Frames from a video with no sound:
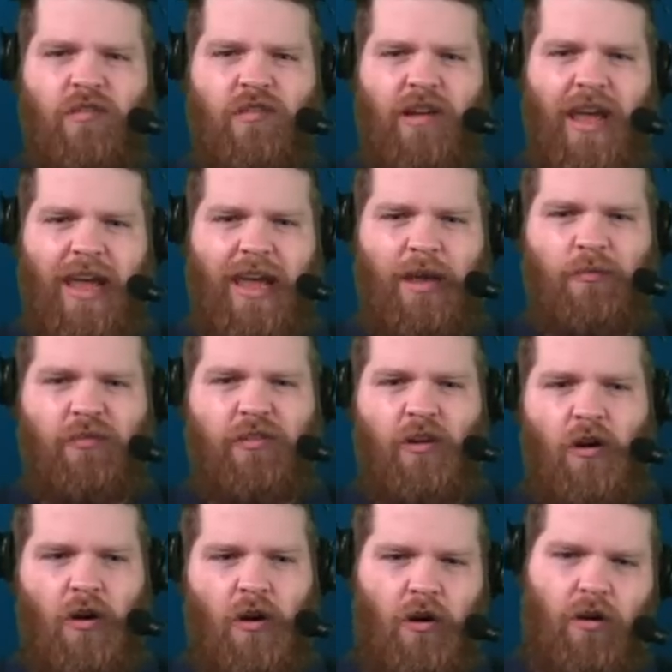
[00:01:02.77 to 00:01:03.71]
James
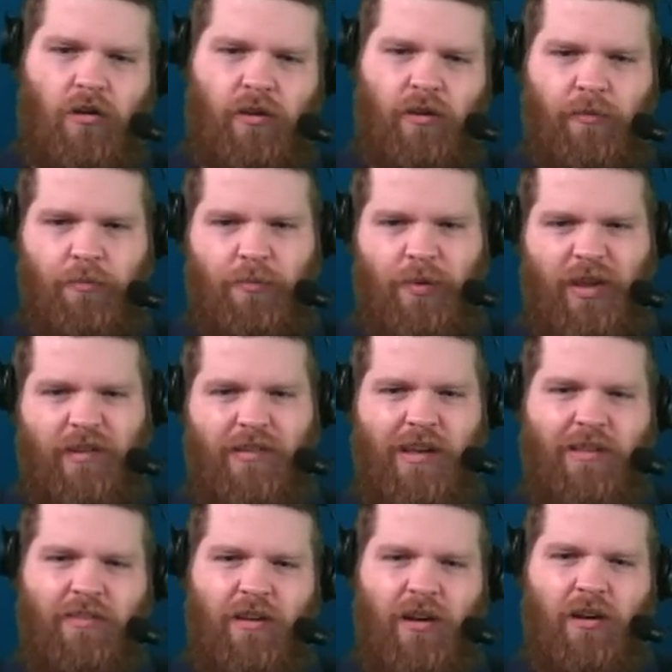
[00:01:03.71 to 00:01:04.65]
Harden,
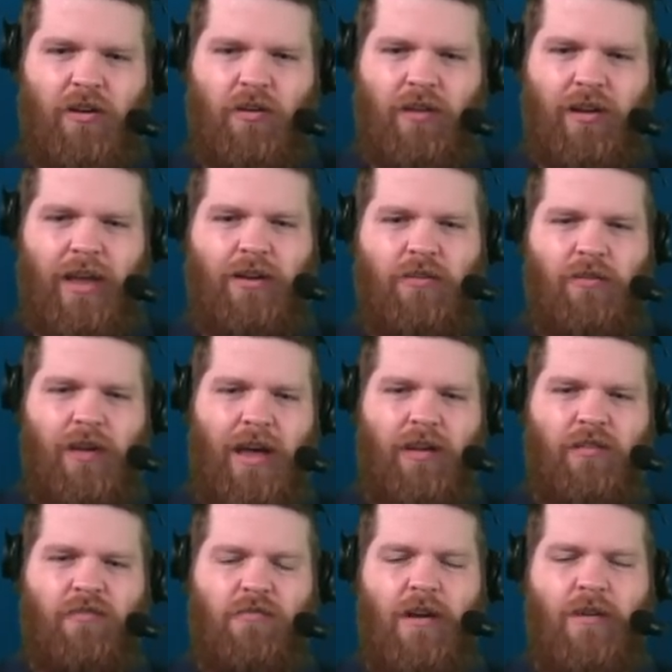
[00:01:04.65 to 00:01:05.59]
PJ Tucker, Danuel
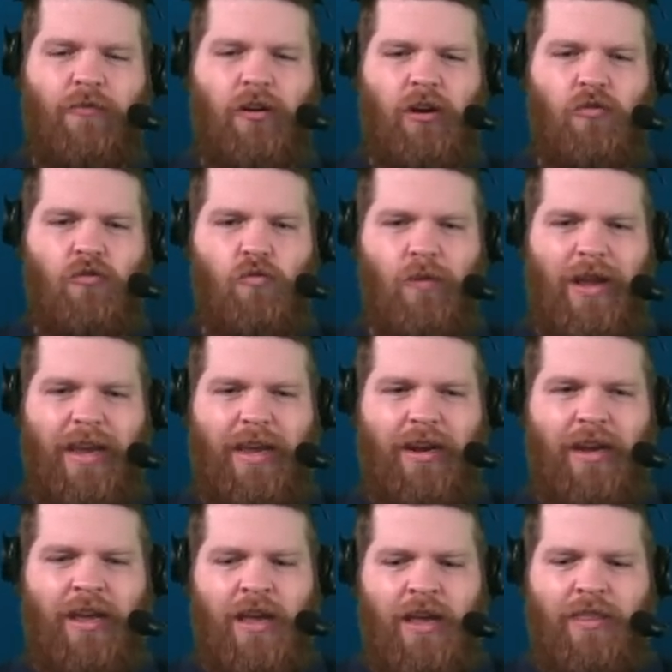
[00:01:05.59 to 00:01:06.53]
House, Trevelin
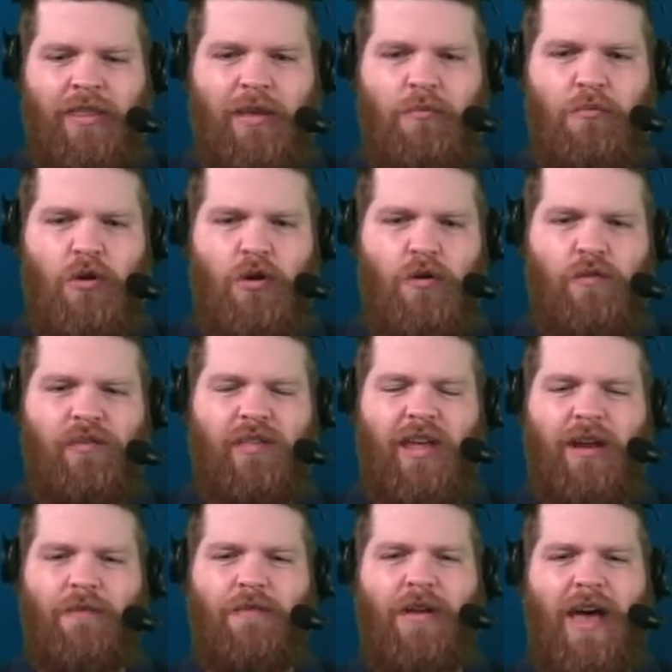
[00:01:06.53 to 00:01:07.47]
Queen, the moves
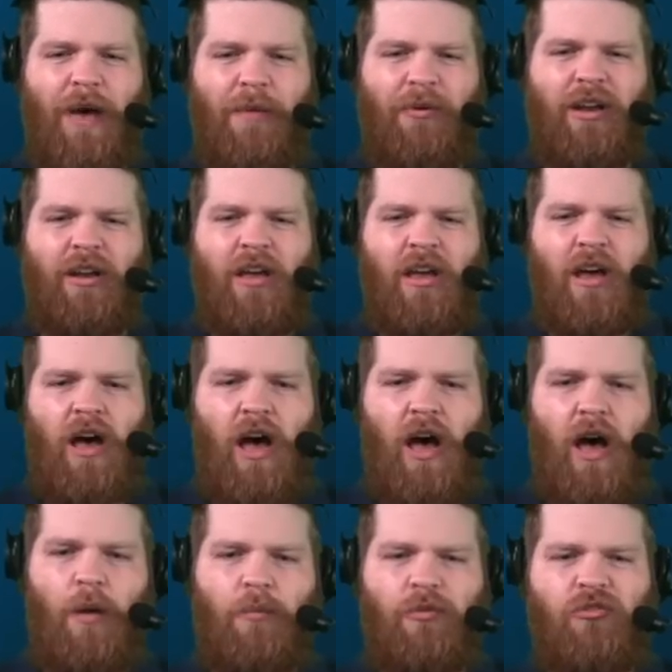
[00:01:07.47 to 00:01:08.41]
that have happened
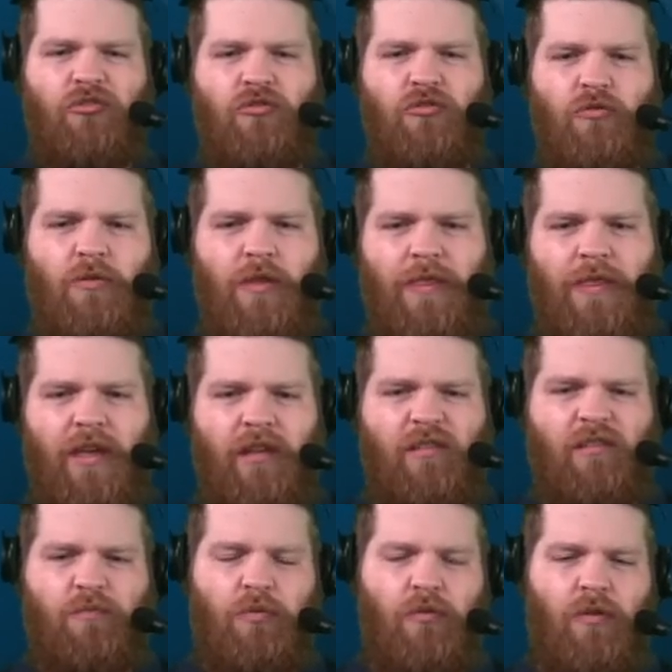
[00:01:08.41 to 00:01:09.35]
up to
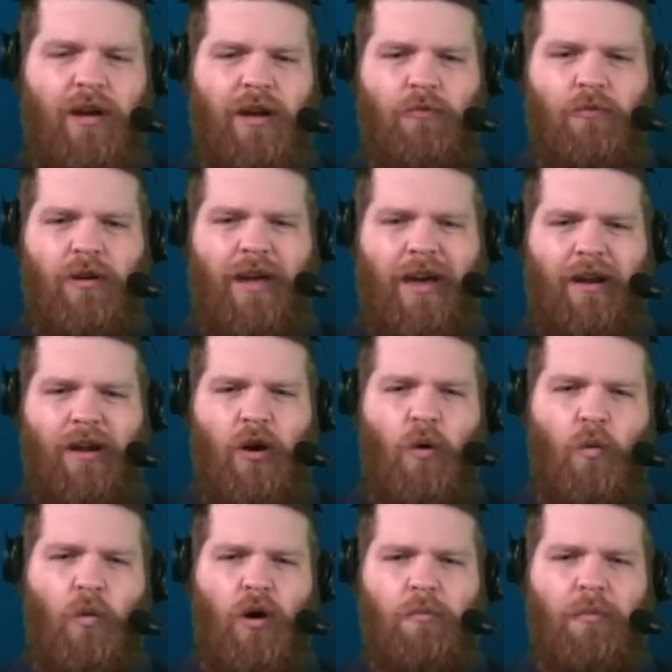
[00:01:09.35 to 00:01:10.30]
this point. We'll kind of
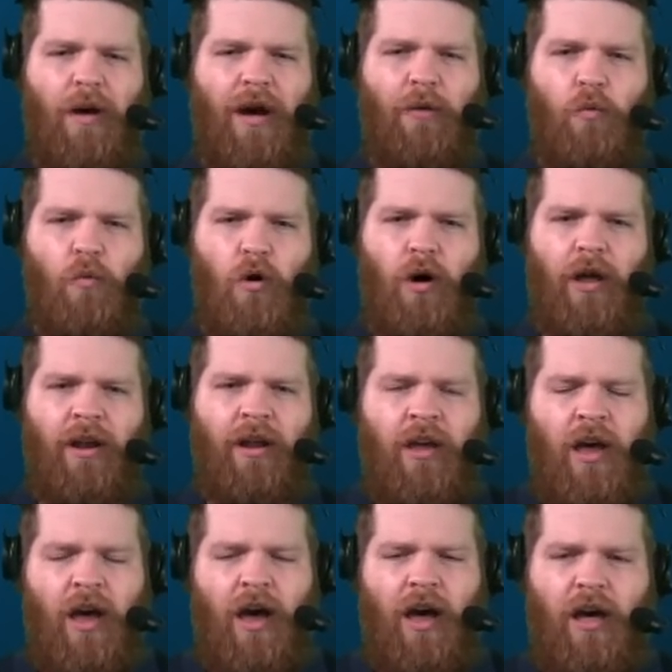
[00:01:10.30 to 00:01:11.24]
go one by one
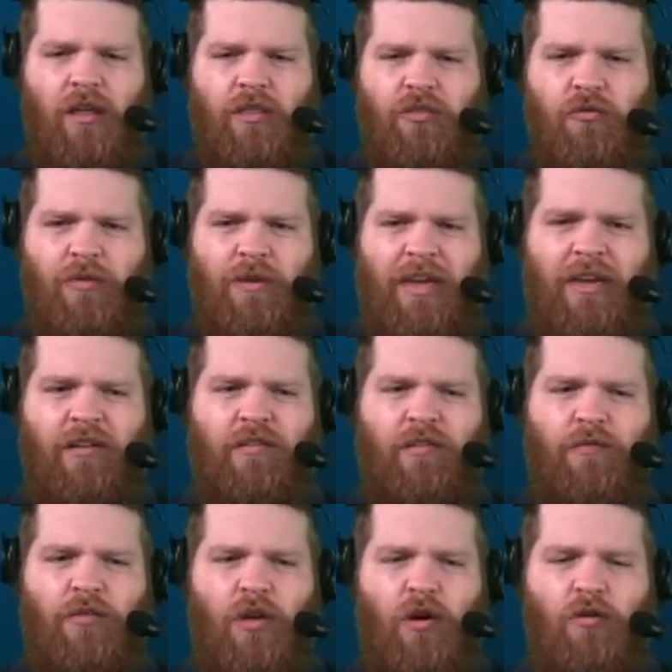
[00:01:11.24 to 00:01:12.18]
through each
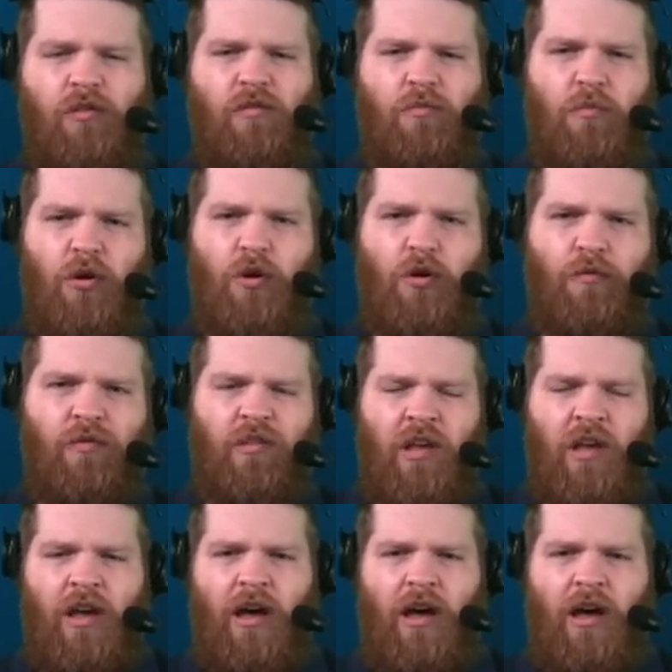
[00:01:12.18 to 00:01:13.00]
of those moves